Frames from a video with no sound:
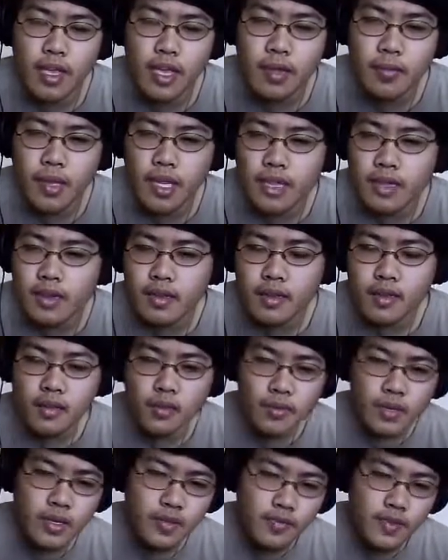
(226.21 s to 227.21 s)
I played a little
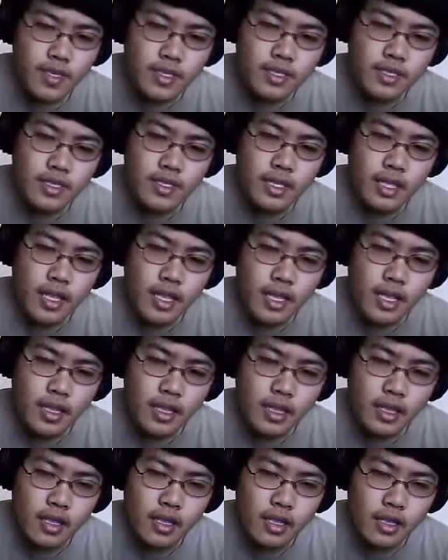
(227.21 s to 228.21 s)
bit of this,
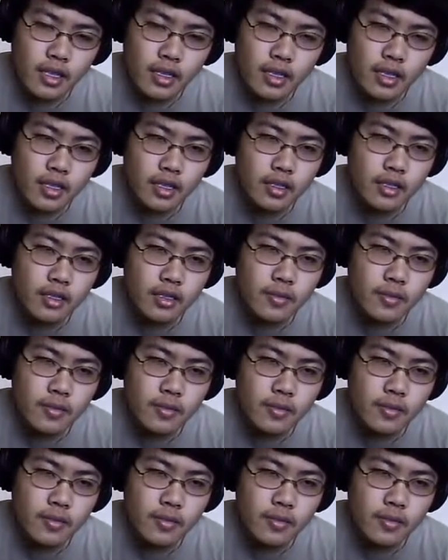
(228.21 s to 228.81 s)
and